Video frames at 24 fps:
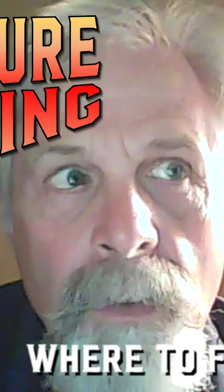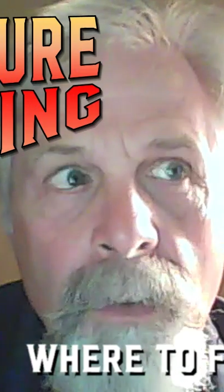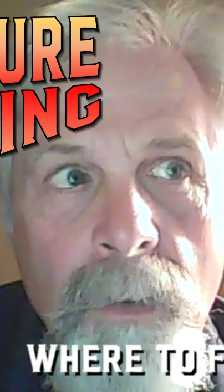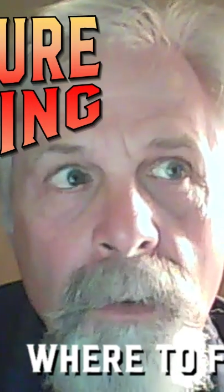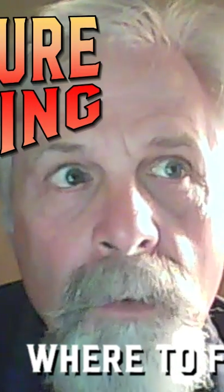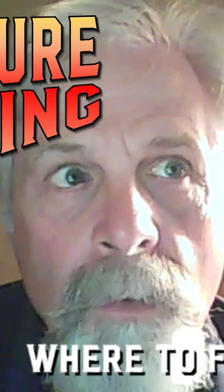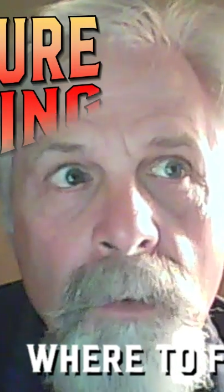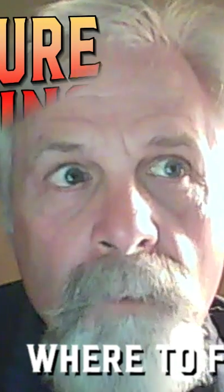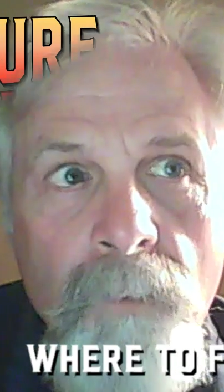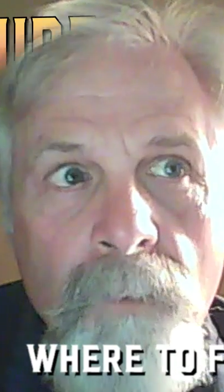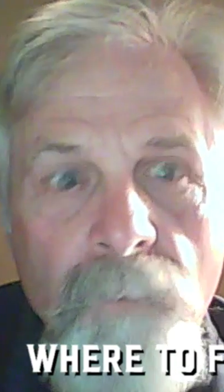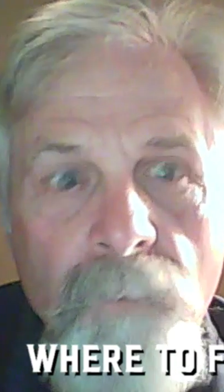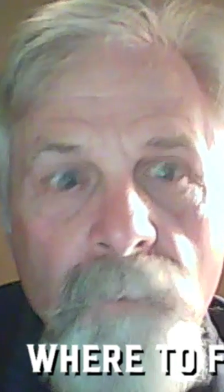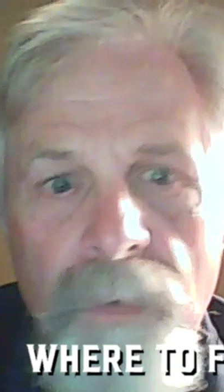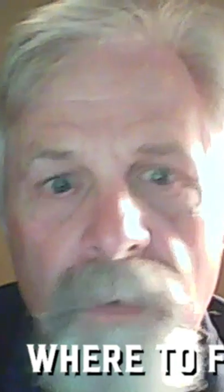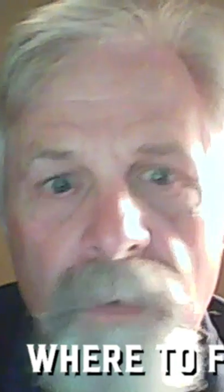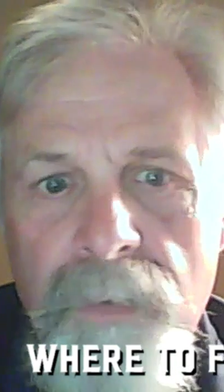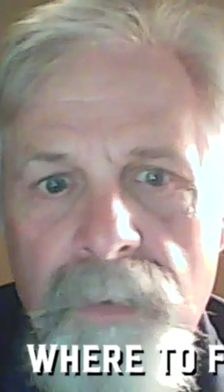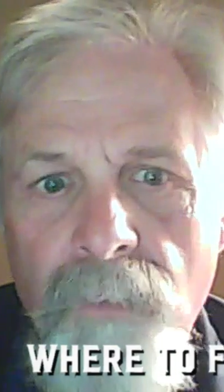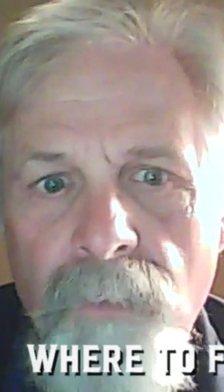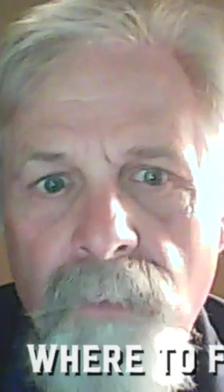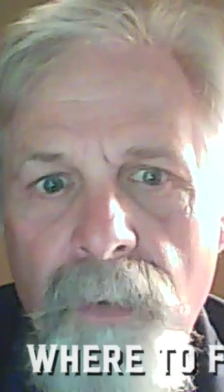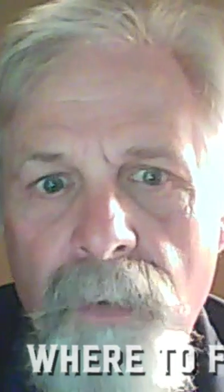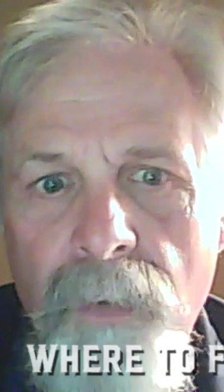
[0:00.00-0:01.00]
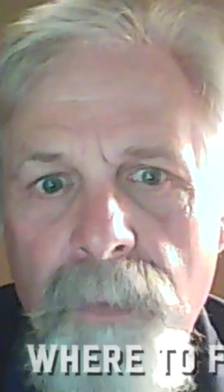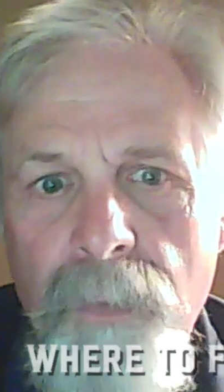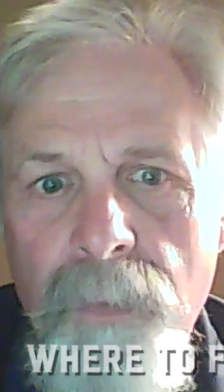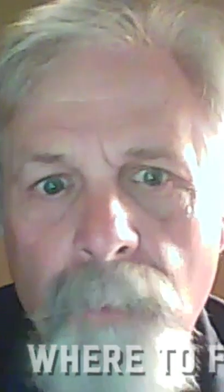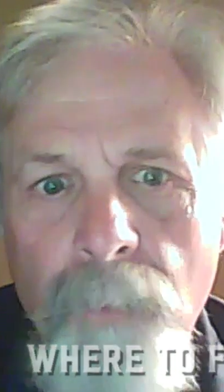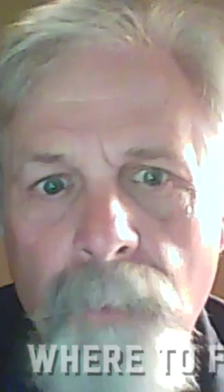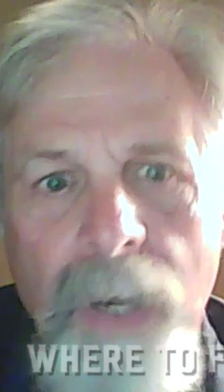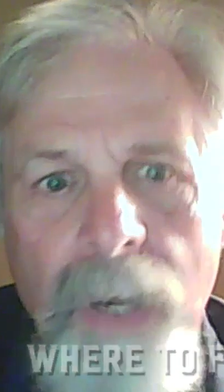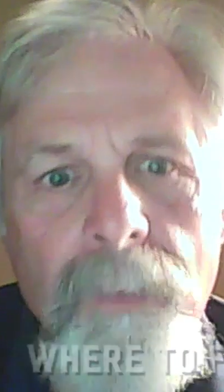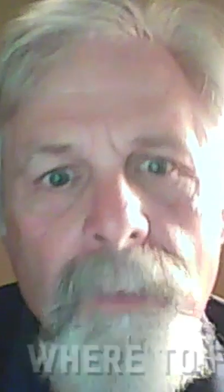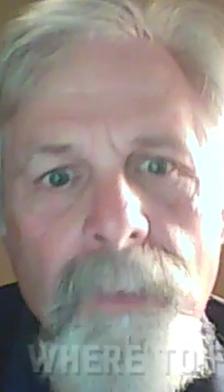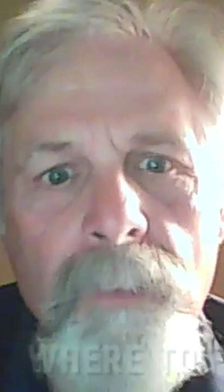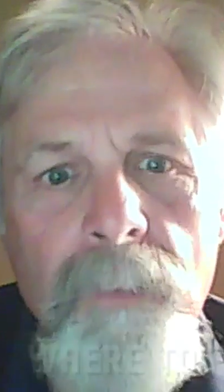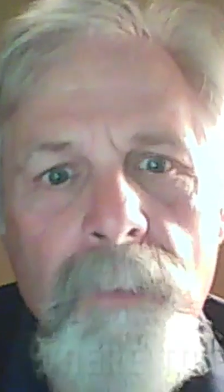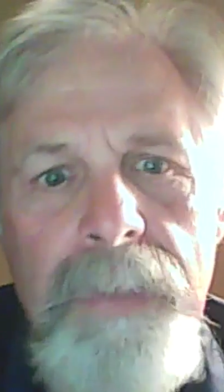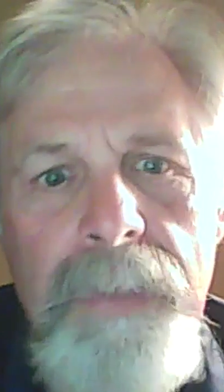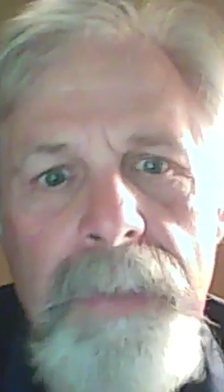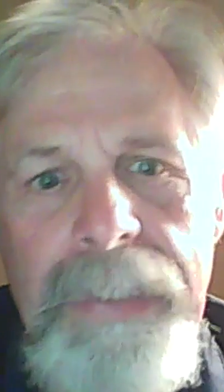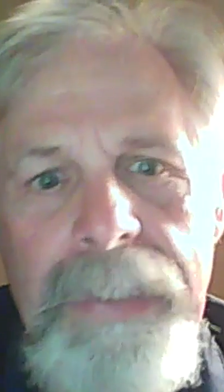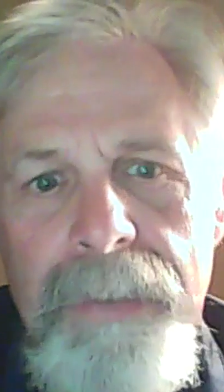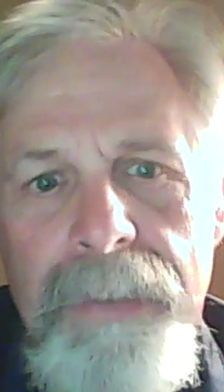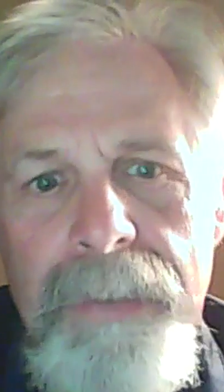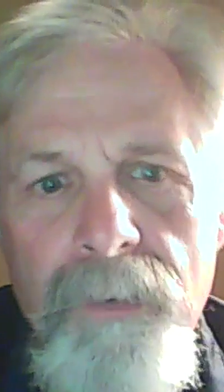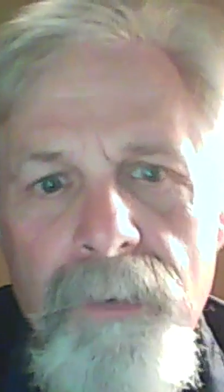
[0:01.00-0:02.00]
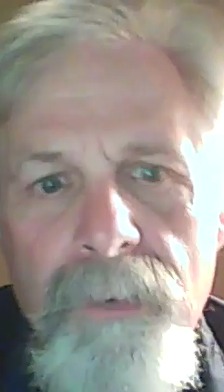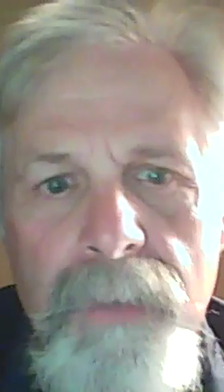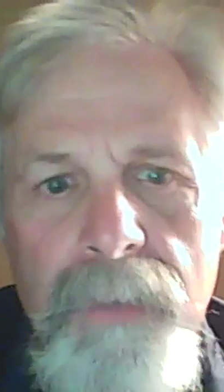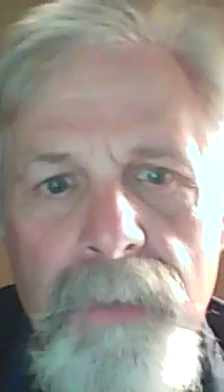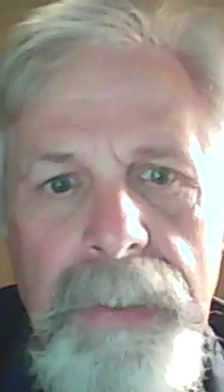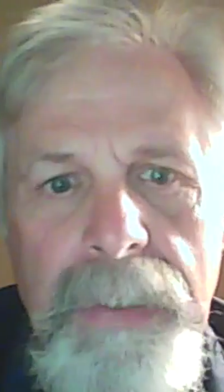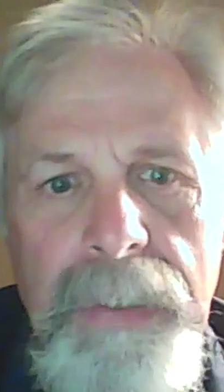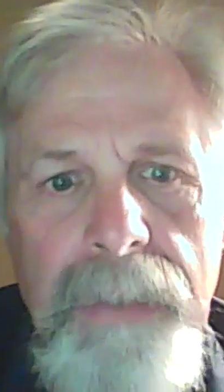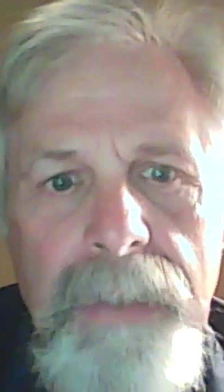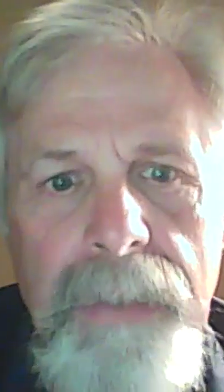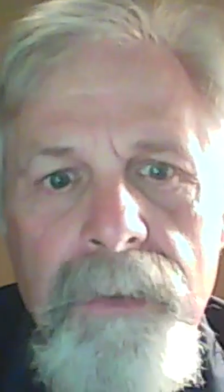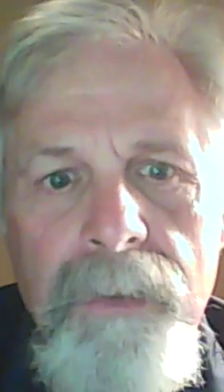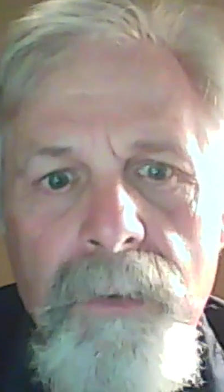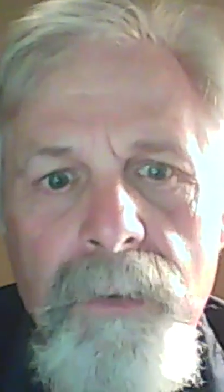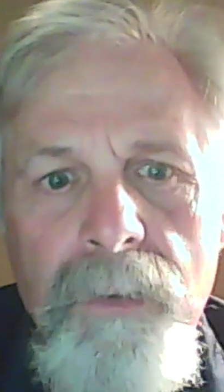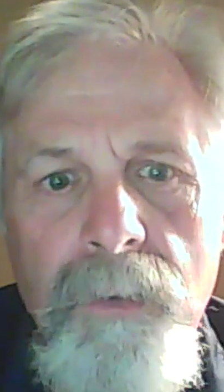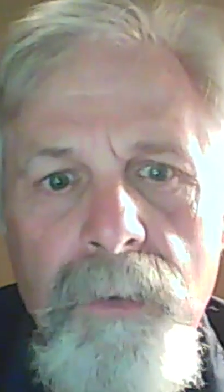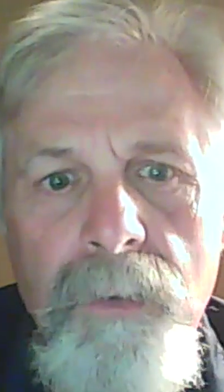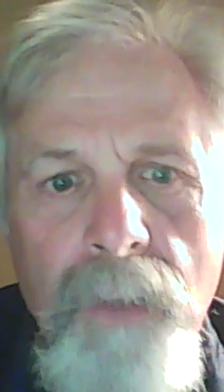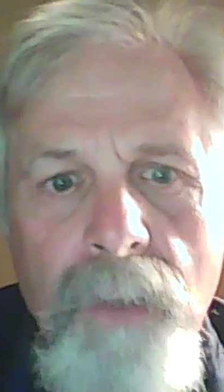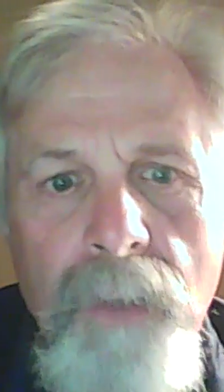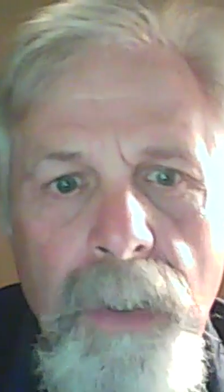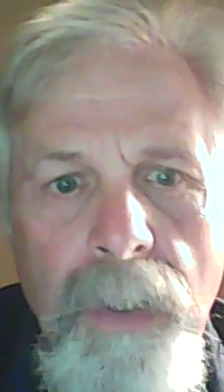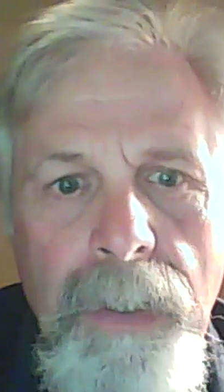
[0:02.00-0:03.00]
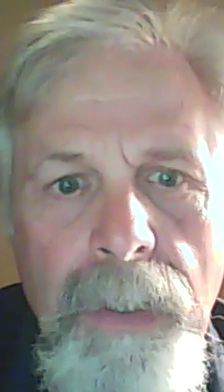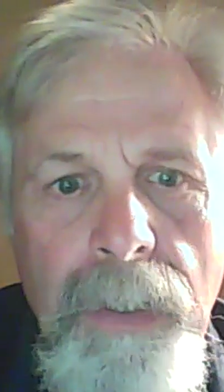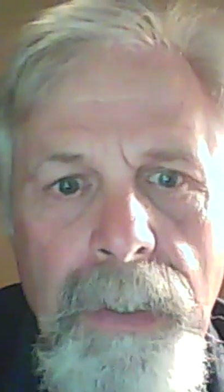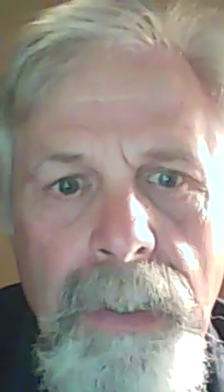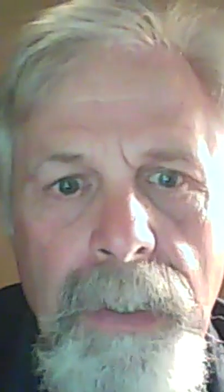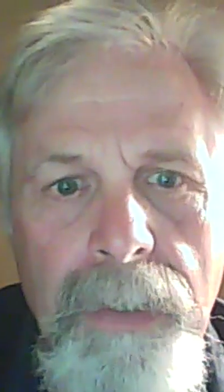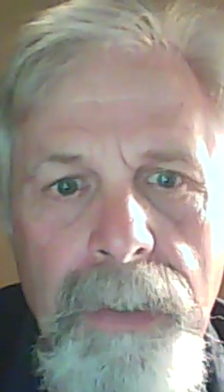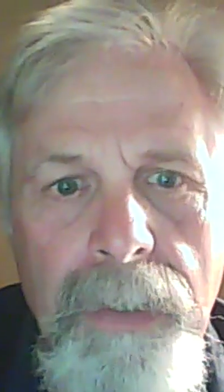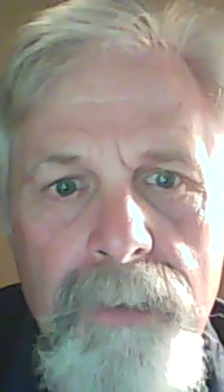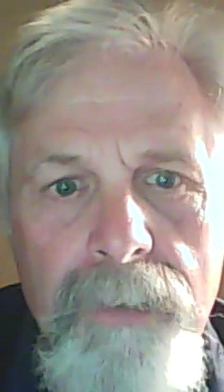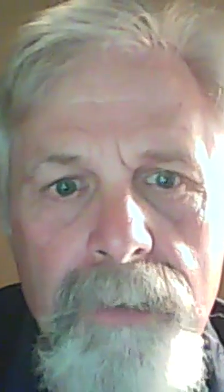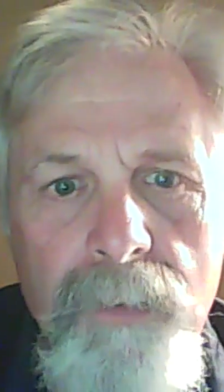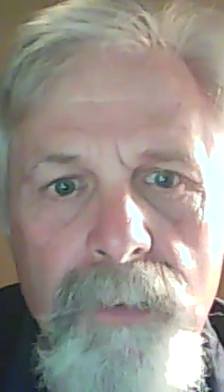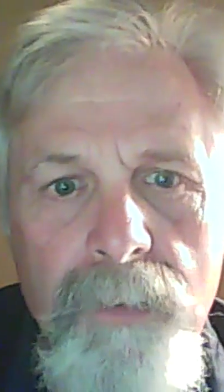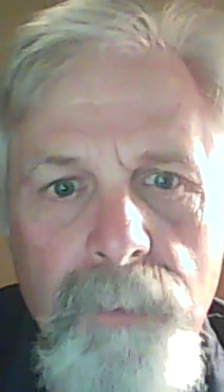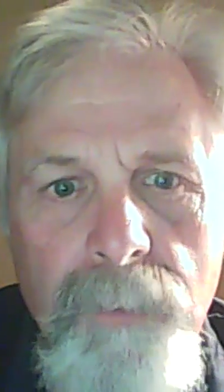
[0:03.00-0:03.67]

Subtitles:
first of all, you probably either need to be